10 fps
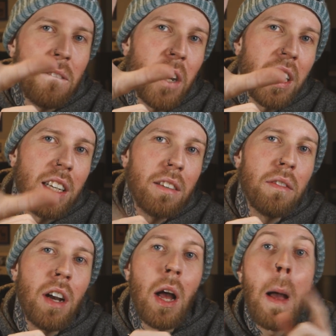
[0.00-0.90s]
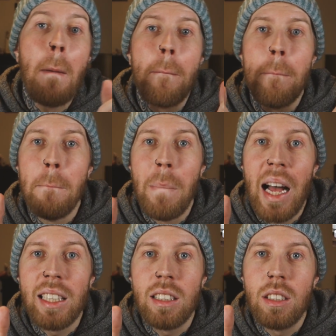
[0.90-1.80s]
5,
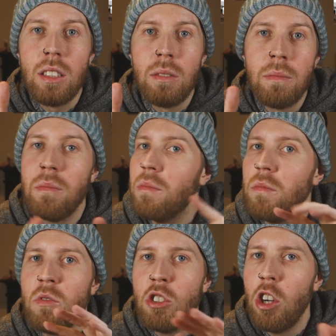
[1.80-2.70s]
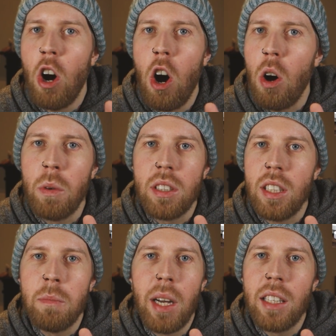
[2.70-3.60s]
meds. Always
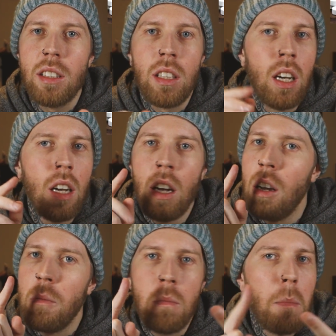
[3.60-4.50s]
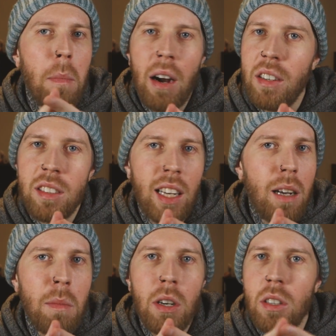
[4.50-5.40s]
need meds.
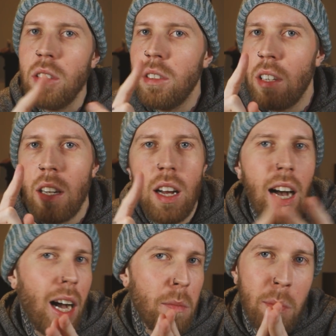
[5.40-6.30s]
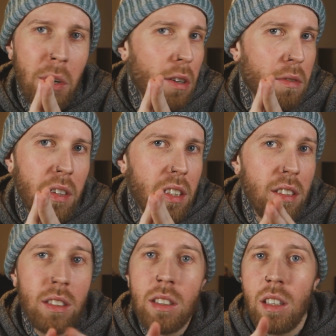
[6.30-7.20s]
Paracetamol,
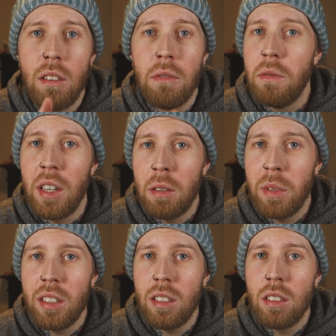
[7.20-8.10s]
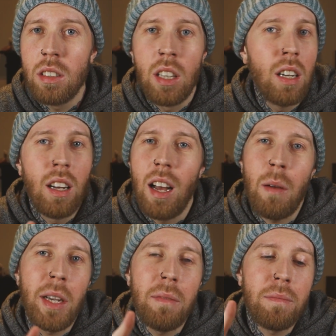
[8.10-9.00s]
ibuprofen, vitamins. I
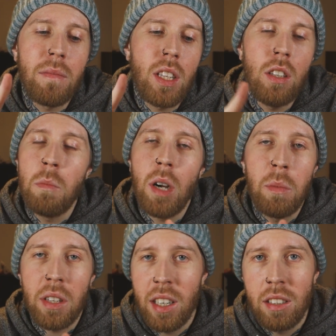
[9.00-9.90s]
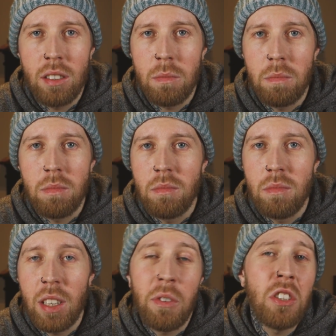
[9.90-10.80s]
mean, you're probably going to end up,
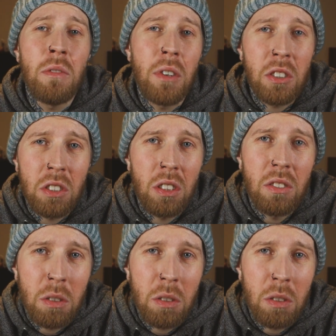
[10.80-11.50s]
if it's your first tour